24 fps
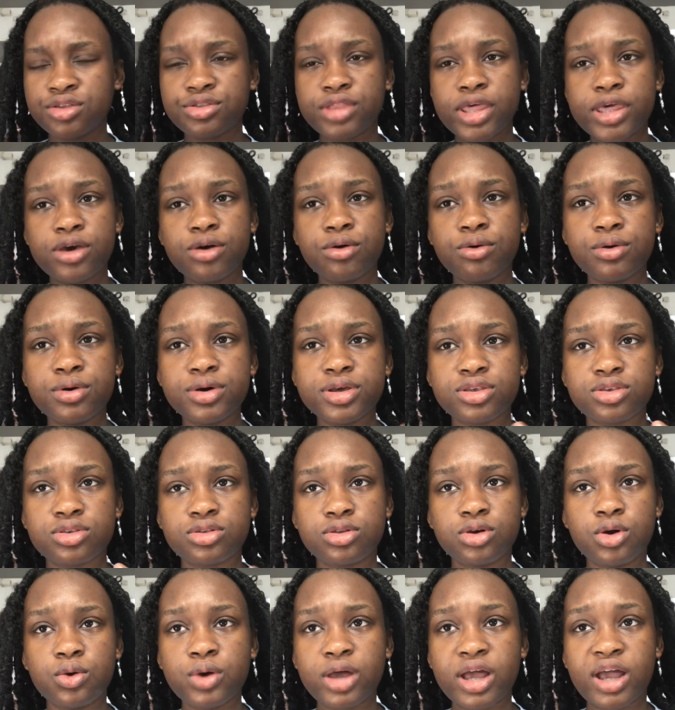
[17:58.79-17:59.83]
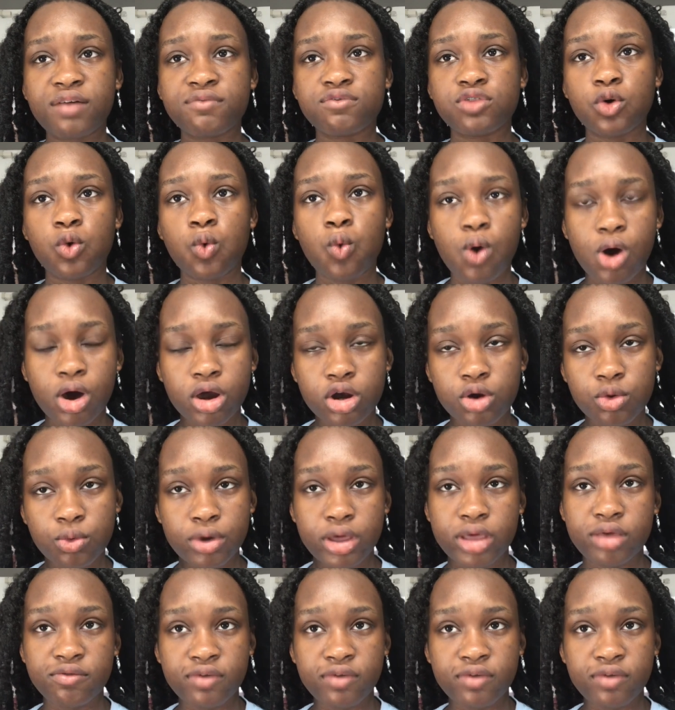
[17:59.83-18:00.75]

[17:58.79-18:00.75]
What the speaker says: They always don't have the water wave